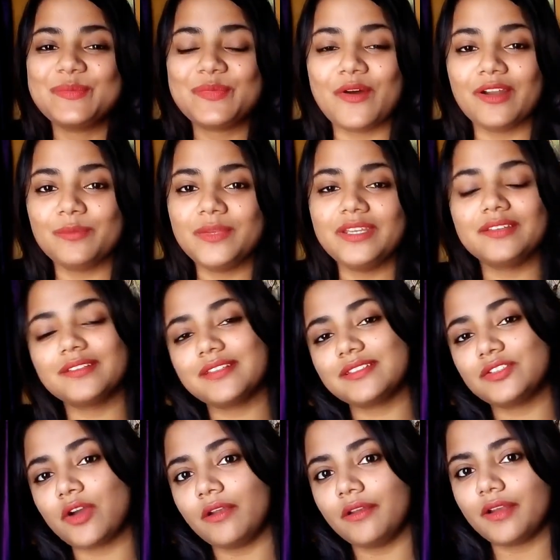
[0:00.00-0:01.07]
brought me to
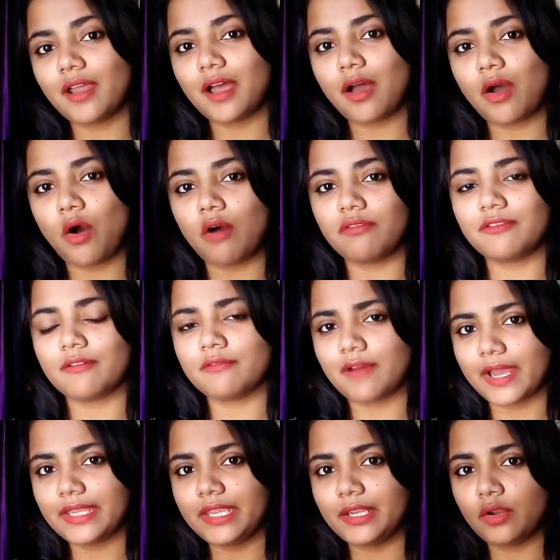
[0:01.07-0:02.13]
this genre of
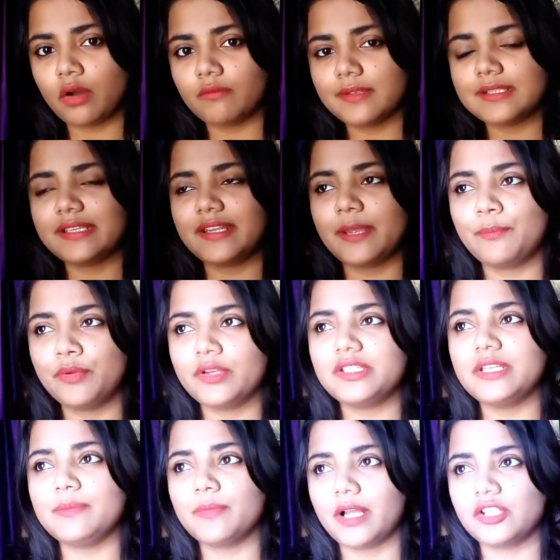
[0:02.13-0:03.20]
YA novels, and I
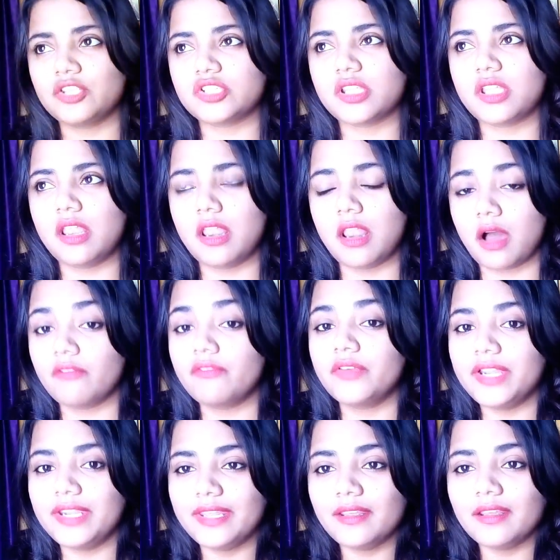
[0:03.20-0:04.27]
pretty much love
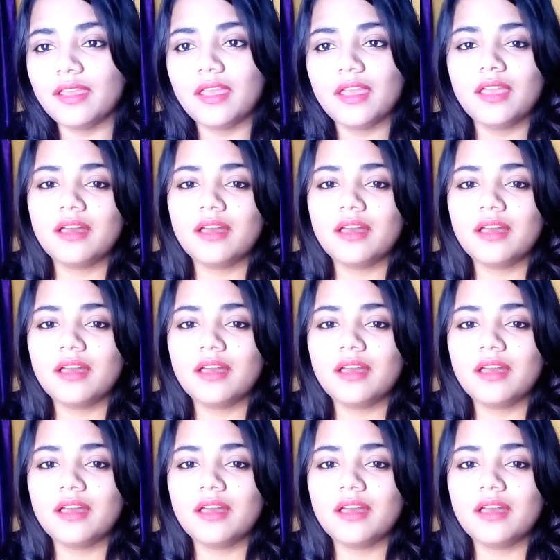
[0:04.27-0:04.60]
reading